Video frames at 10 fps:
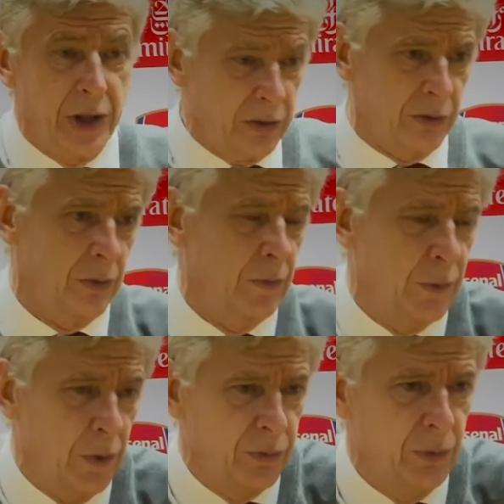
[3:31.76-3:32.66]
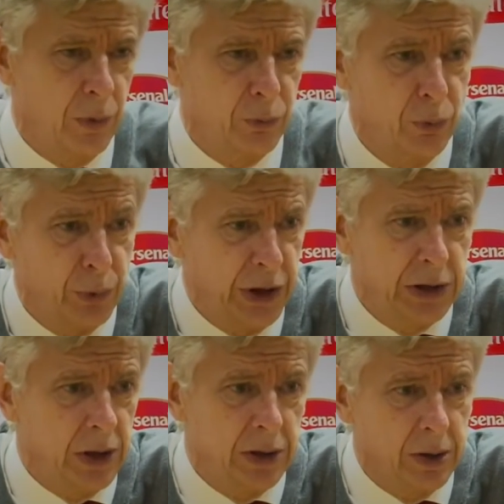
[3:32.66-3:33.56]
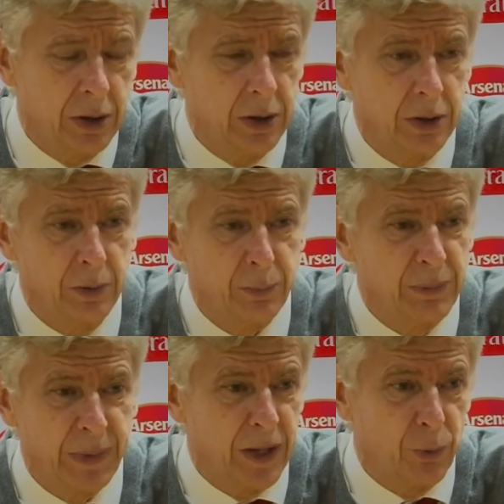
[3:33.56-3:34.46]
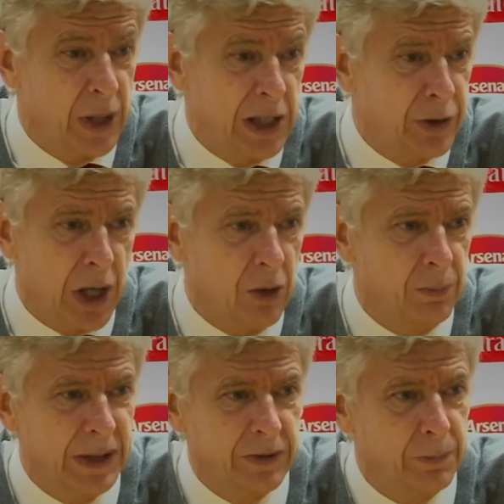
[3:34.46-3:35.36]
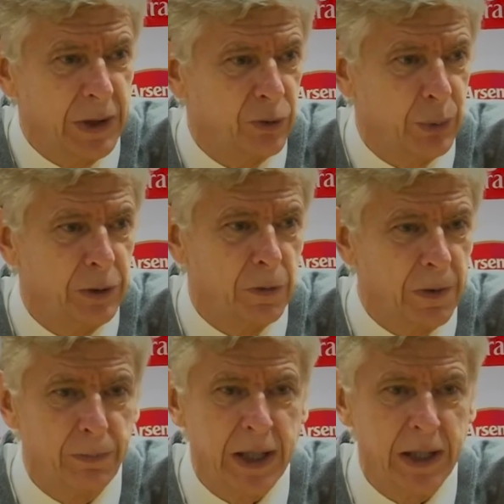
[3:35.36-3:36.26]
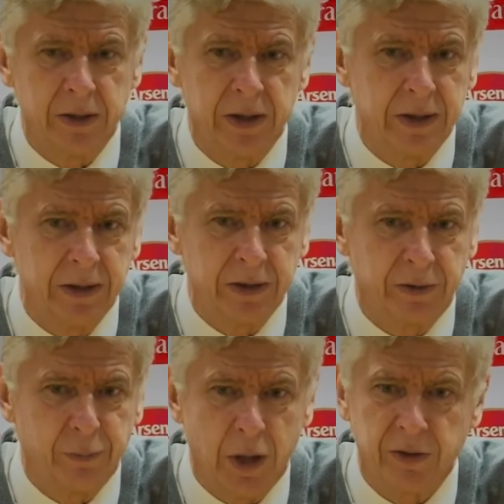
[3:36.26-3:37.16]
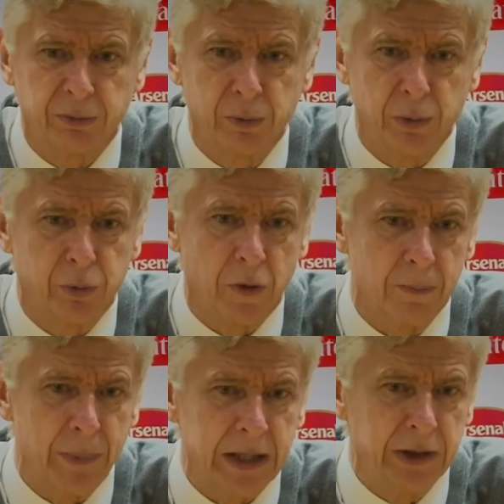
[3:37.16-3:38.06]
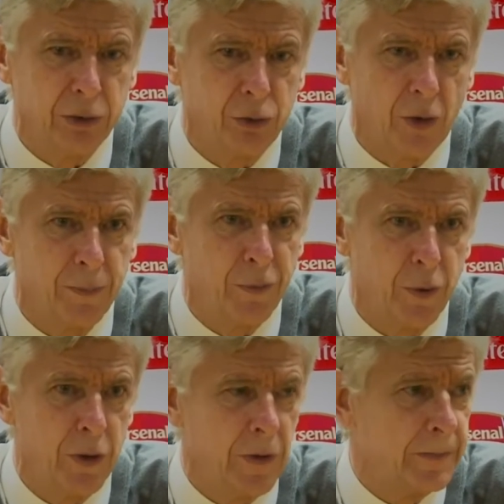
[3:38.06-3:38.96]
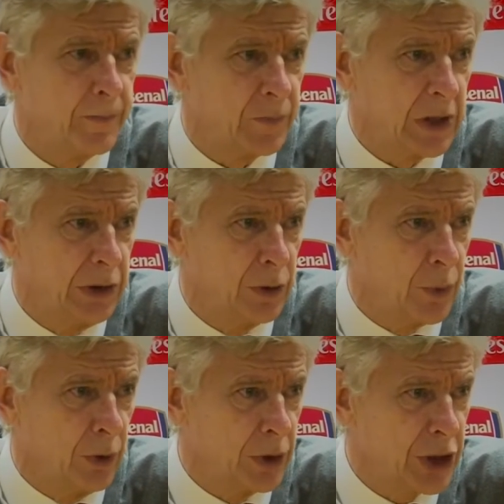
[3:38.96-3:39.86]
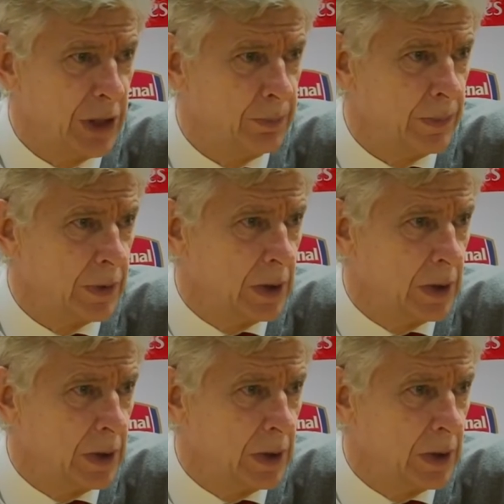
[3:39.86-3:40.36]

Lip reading: Yes, of course, we want to win it and prepare well now. But the best way to prepare is fast. We want to come back in the top four in the Premiership.